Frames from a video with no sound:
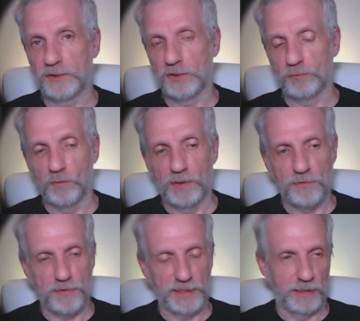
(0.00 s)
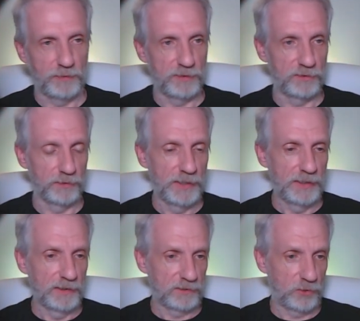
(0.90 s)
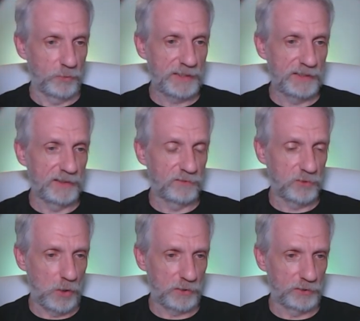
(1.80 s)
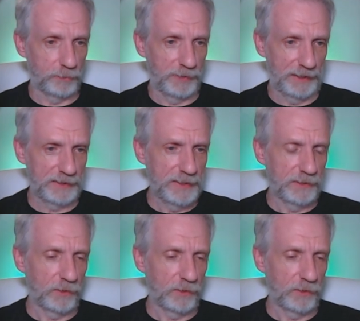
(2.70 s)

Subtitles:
This is one thing I wanted to quickly talk to you about.